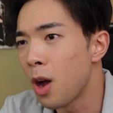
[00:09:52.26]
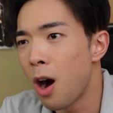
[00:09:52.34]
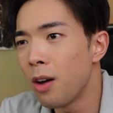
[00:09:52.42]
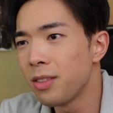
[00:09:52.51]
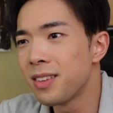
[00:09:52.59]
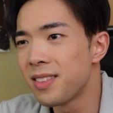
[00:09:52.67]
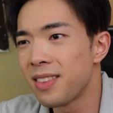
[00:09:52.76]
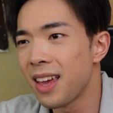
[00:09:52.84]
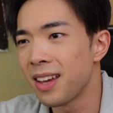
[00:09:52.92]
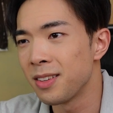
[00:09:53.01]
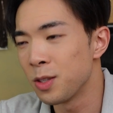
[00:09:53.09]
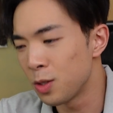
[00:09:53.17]
All these
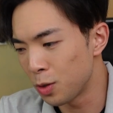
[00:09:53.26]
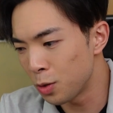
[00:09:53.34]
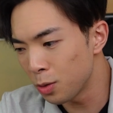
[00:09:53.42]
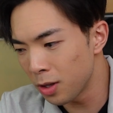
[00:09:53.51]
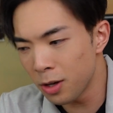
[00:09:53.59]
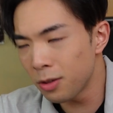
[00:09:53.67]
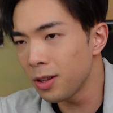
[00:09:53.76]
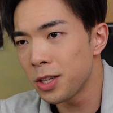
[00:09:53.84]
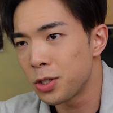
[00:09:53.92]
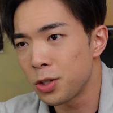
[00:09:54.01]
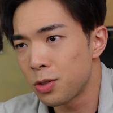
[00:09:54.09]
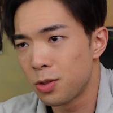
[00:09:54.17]
things, you literally
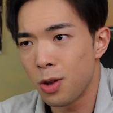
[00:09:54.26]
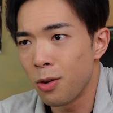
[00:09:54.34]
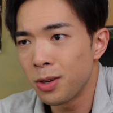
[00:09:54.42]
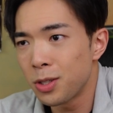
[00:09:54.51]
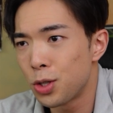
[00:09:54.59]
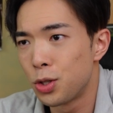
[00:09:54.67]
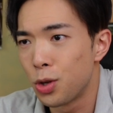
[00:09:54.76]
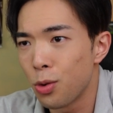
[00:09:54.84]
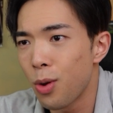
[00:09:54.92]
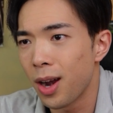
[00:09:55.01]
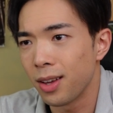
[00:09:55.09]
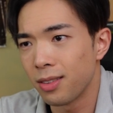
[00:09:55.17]
just don't need to
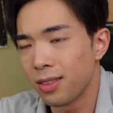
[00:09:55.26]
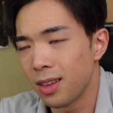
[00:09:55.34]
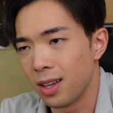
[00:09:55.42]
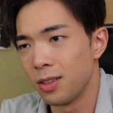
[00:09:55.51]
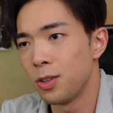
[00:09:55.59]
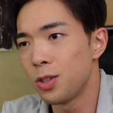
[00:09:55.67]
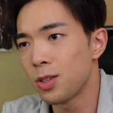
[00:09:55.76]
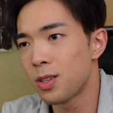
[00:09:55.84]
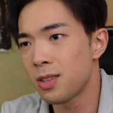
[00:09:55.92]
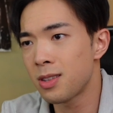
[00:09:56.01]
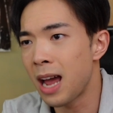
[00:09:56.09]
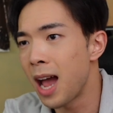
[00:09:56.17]
do anything. You
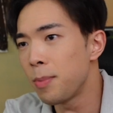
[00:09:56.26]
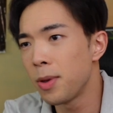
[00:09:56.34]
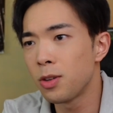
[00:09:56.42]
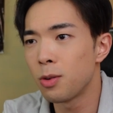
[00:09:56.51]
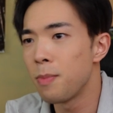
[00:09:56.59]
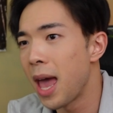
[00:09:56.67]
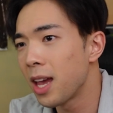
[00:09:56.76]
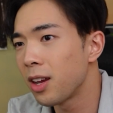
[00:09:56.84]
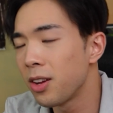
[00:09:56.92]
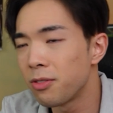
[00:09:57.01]
just type in your banking